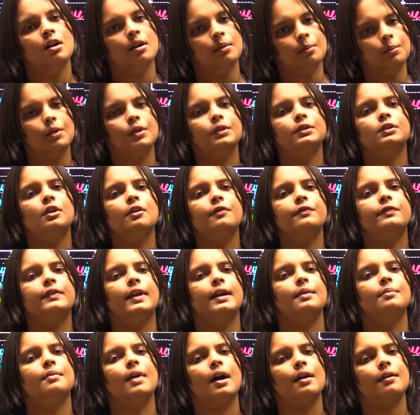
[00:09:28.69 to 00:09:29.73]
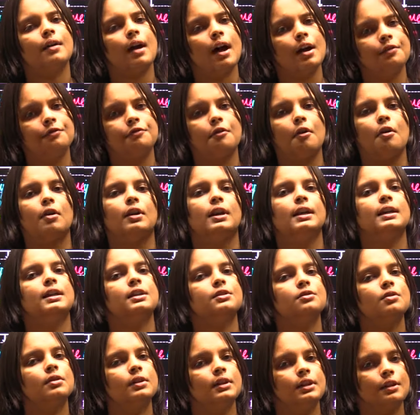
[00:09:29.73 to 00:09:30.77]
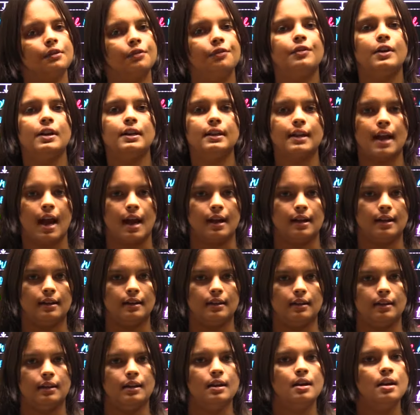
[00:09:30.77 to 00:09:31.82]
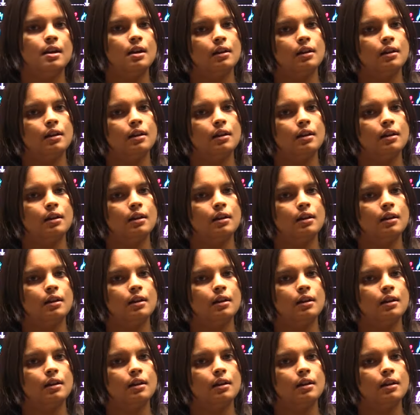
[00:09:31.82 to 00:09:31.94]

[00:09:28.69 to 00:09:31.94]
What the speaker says: Both of them are falling into different category.